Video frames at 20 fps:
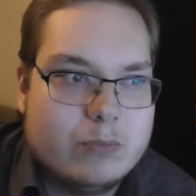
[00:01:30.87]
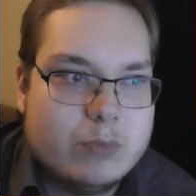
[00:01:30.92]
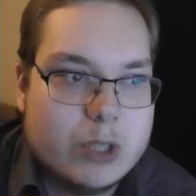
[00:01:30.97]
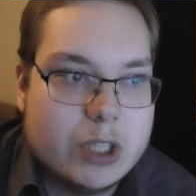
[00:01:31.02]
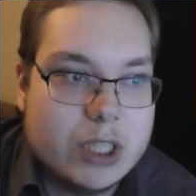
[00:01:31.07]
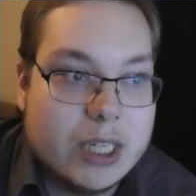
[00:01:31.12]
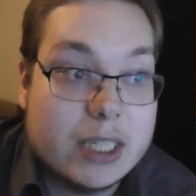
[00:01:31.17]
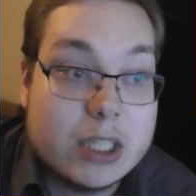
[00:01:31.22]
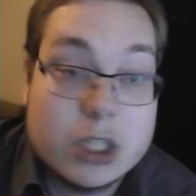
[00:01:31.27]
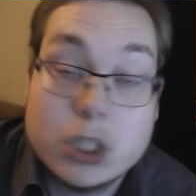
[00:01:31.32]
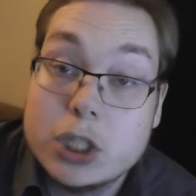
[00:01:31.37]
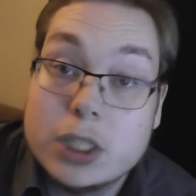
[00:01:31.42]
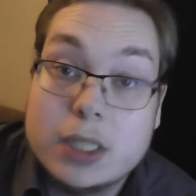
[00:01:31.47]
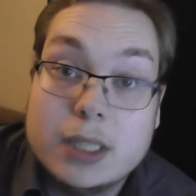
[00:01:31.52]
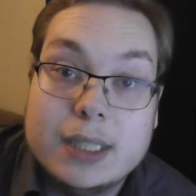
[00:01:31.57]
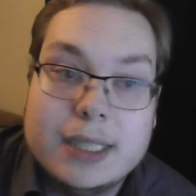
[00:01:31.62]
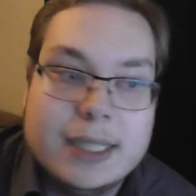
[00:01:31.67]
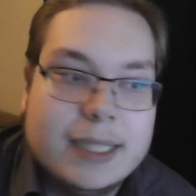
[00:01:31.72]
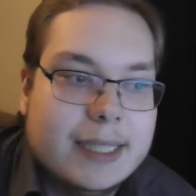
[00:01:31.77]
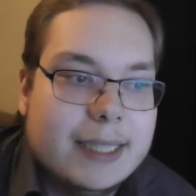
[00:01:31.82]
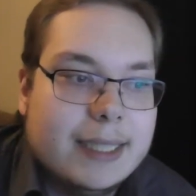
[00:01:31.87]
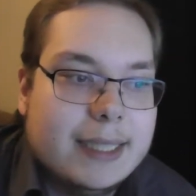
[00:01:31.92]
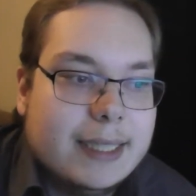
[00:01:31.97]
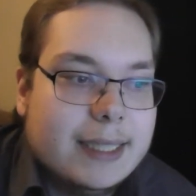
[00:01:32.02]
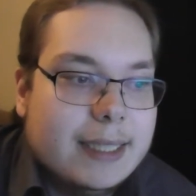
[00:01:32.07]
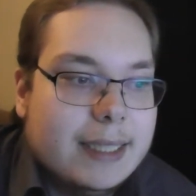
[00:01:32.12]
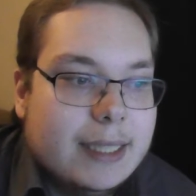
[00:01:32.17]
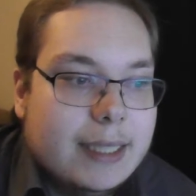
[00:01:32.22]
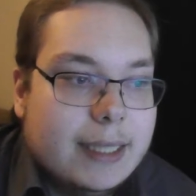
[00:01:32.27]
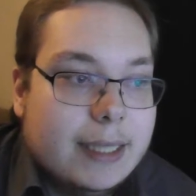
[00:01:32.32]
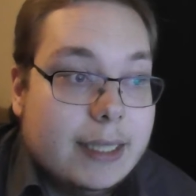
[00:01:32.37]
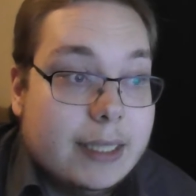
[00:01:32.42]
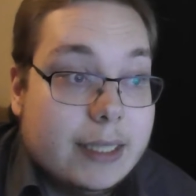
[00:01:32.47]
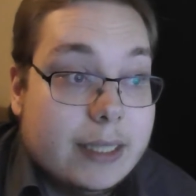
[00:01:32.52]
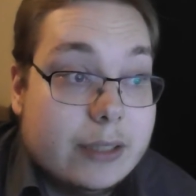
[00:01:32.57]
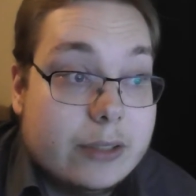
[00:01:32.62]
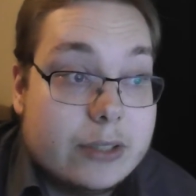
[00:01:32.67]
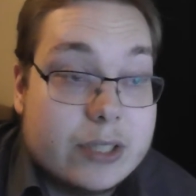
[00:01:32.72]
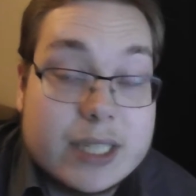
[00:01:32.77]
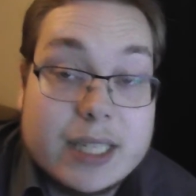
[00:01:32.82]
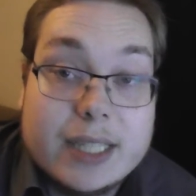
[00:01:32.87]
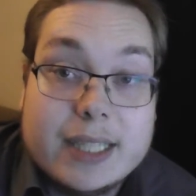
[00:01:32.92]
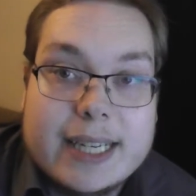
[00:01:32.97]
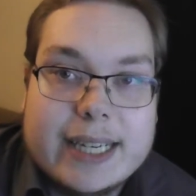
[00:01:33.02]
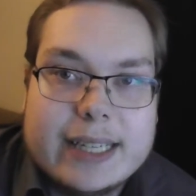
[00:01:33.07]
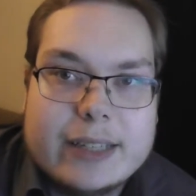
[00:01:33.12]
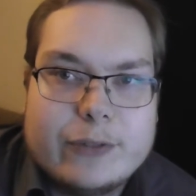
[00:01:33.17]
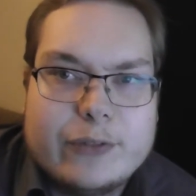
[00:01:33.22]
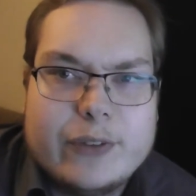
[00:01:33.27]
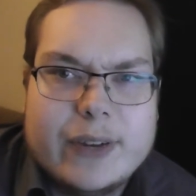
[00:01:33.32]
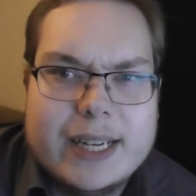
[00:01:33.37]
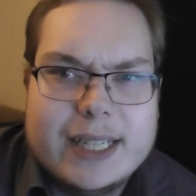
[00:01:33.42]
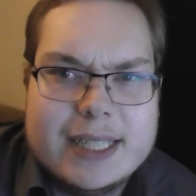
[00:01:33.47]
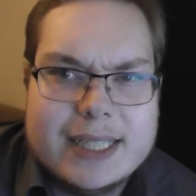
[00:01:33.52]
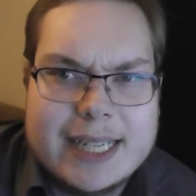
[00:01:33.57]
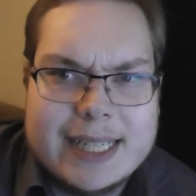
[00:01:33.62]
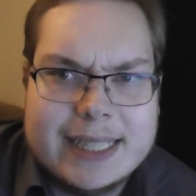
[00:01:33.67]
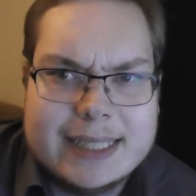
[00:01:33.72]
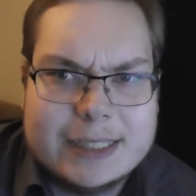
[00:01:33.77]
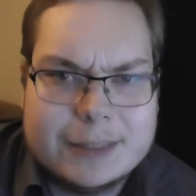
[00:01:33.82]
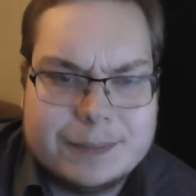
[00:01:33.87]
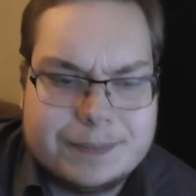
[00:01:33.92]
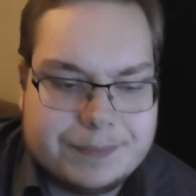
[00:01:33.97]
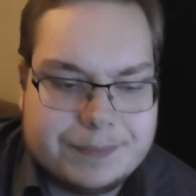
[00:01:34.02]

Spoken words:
such, there's still that thing that